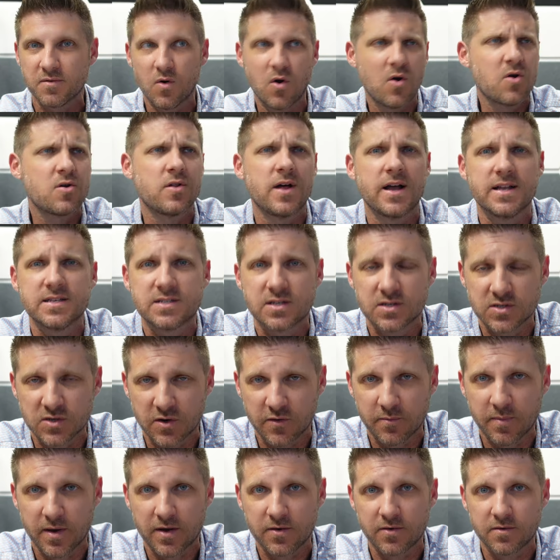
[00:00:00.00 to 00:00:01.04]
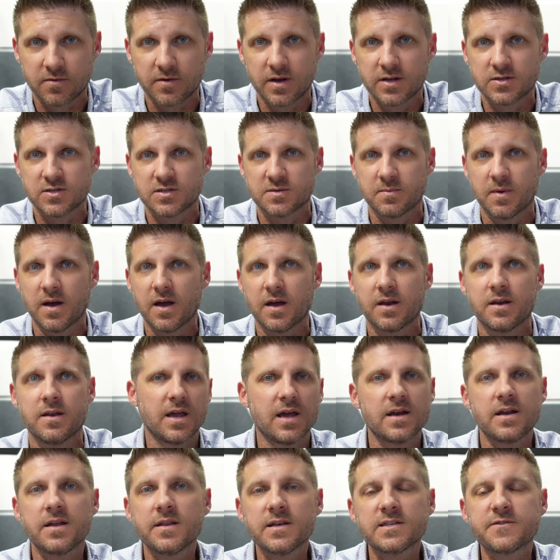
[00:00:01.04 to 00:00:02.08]
All clients deserve better, not just mine.
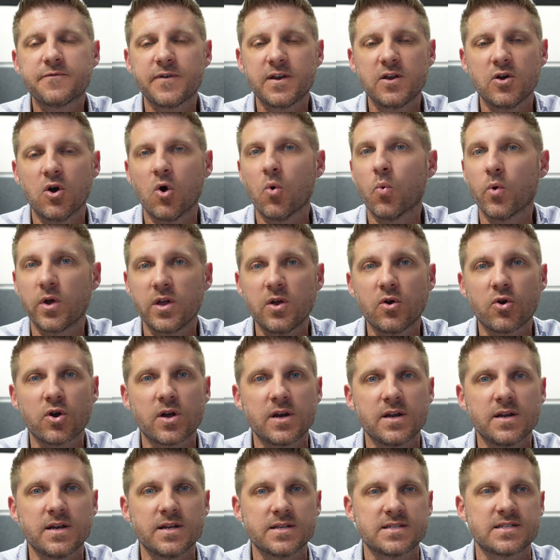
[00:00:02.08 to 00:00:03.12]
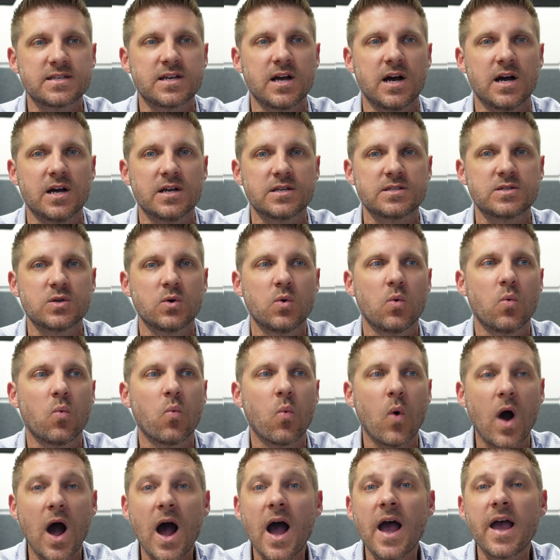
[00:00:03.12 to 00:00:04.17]
And in this video, we are gonna discuss
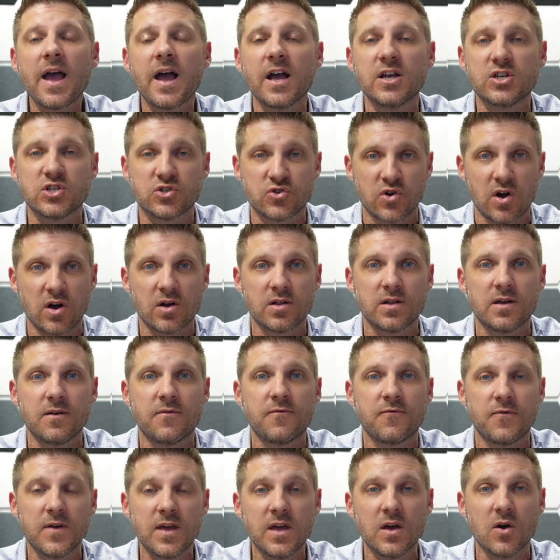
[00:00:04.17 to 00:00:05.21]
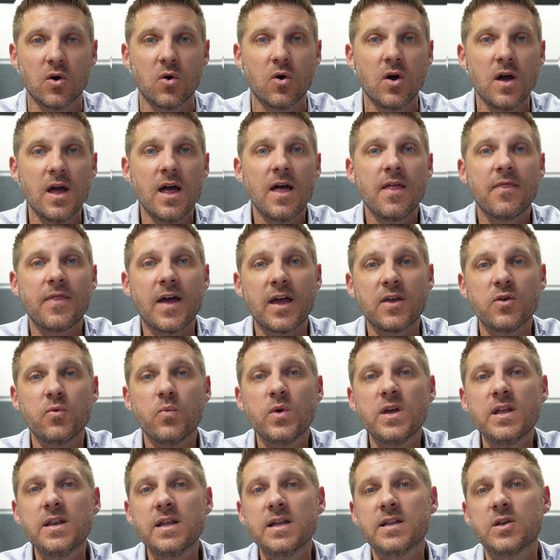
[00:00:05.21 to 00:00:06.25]
why I strongly feel that
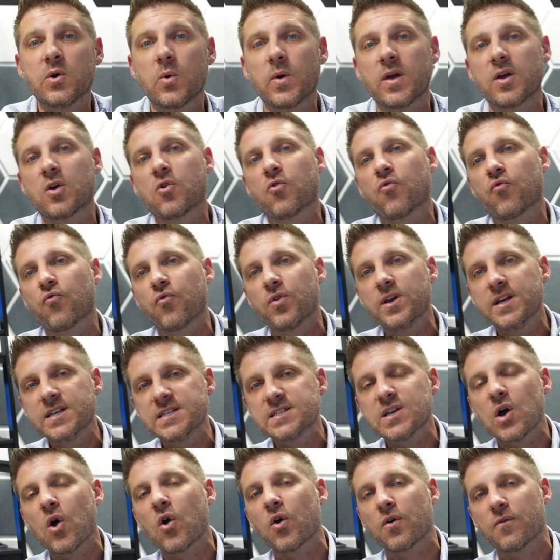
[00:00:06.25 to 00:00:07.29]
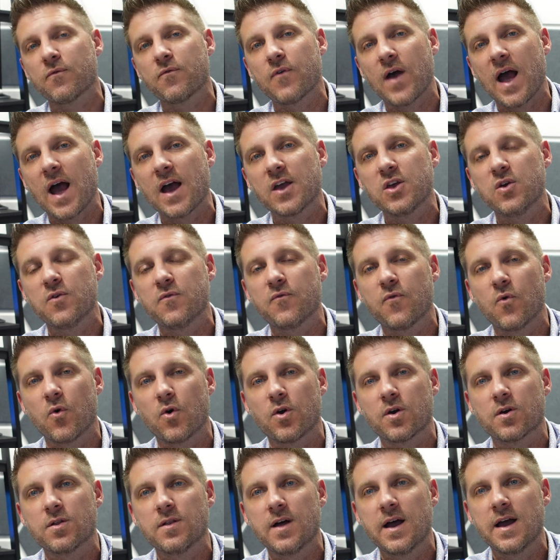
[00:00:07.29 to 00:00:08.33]
we need to increase our value for
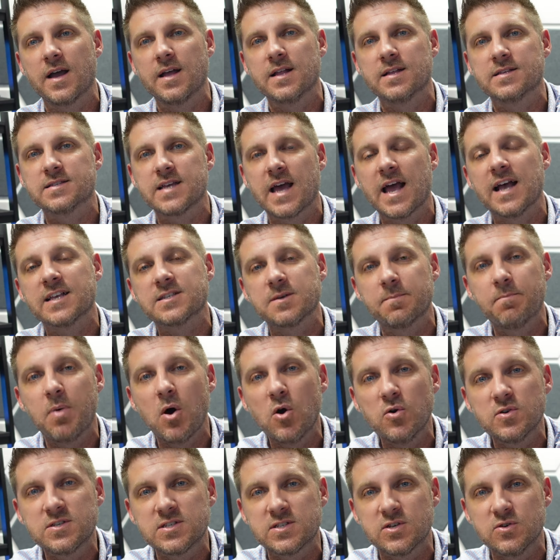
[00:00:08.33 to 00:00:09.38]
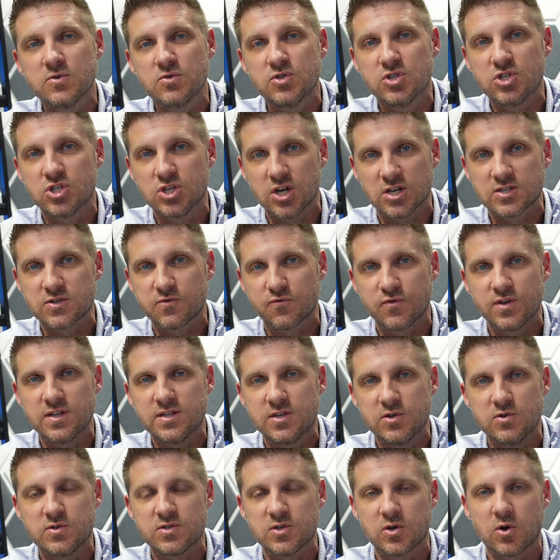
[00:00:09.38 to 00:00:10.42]
our clients as opposed to just
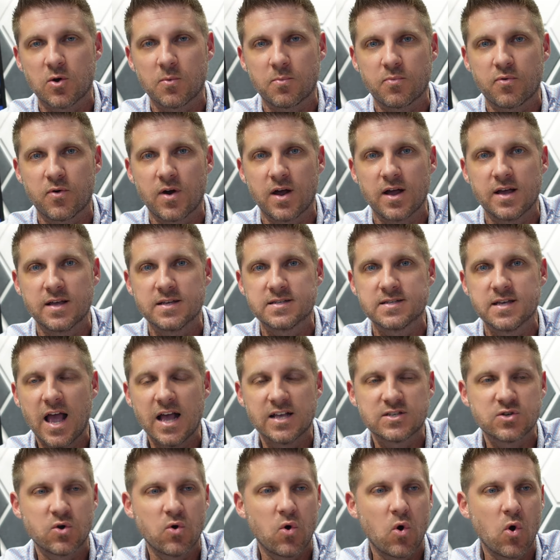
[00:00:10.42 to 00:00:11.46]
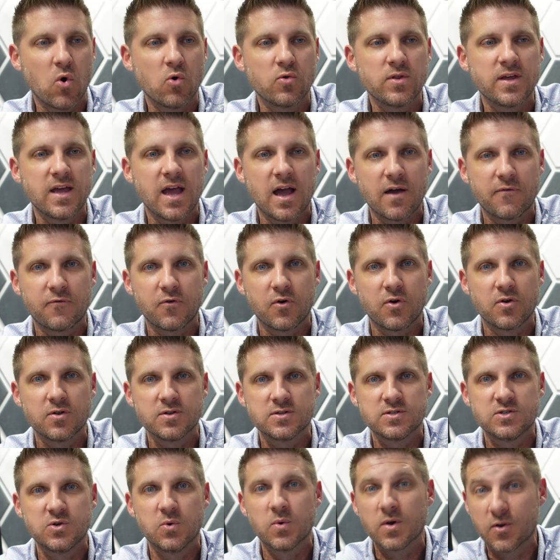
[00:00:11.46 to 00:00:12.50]
reducing our price as our only effort
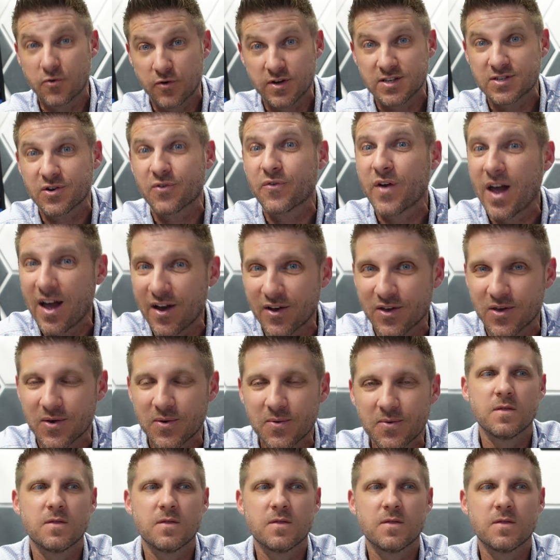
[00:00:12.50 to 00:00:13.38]
to increase our value.